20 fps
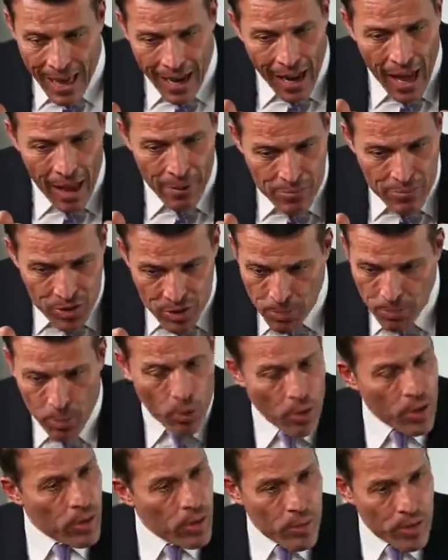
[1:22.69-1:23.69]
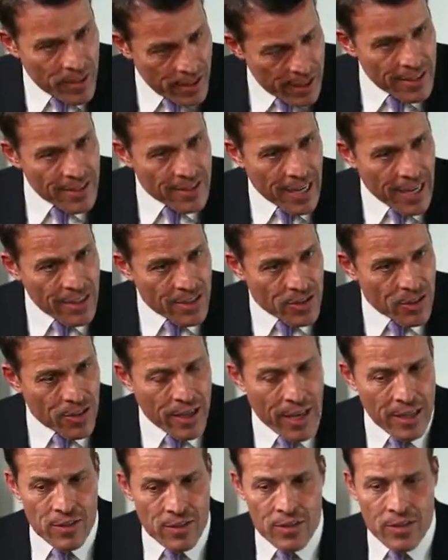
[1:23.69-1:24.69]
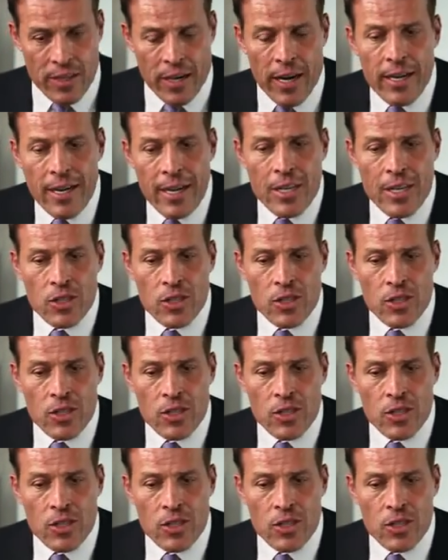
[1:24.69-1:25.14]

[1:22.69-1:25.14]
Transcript: I'm supported with the insights that are necessary.